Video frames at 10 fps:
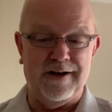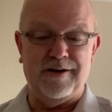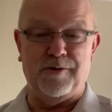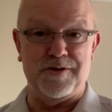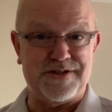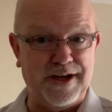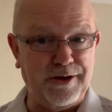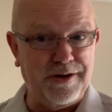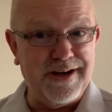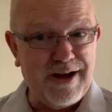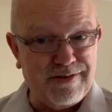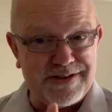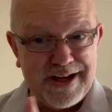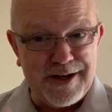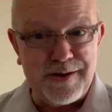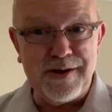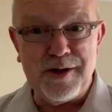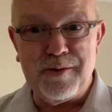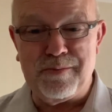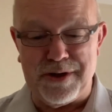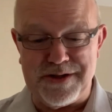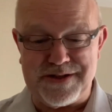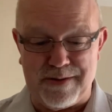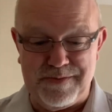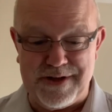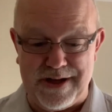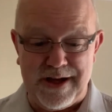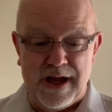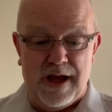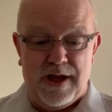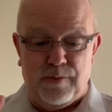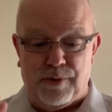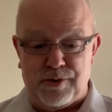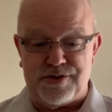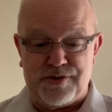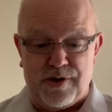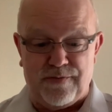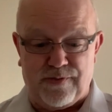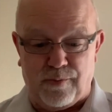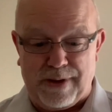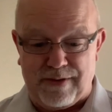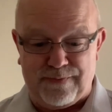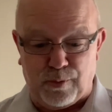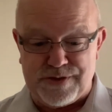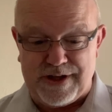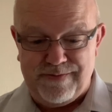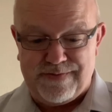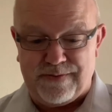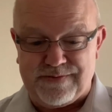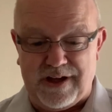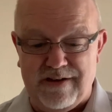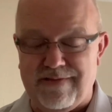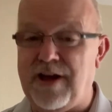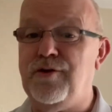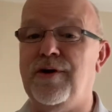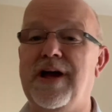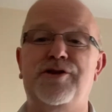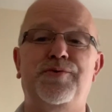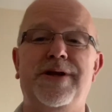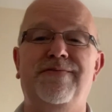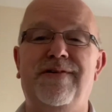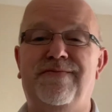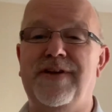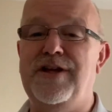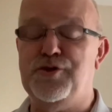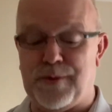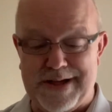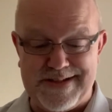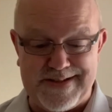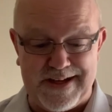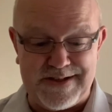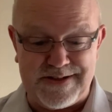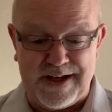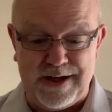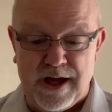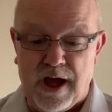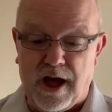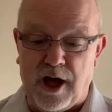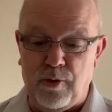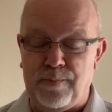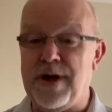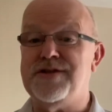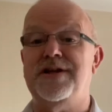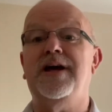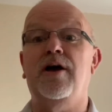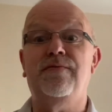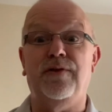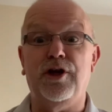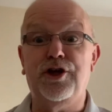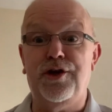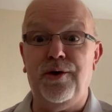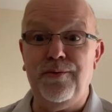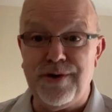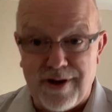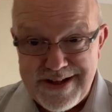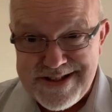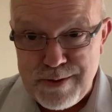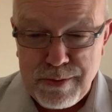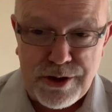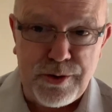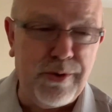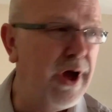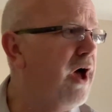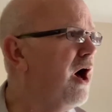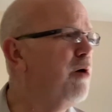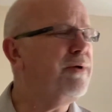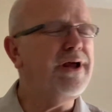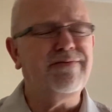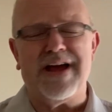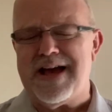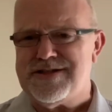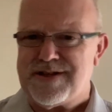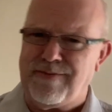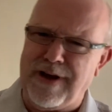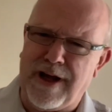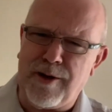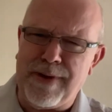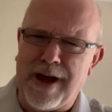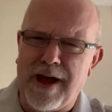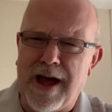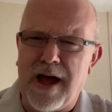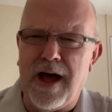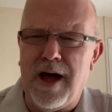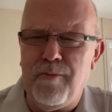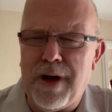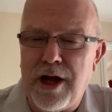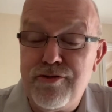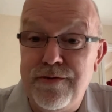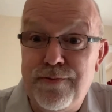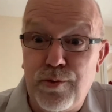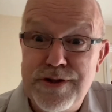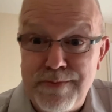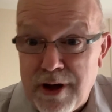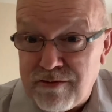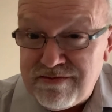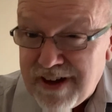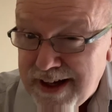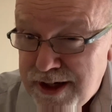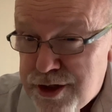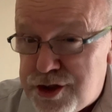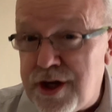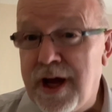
Not saying you never did, but some did. Models to look for, about 14, 15 grand. You'll get a 2015, 2016. I would personally go for the Q90 model. I believe that has something like about 140 mile range,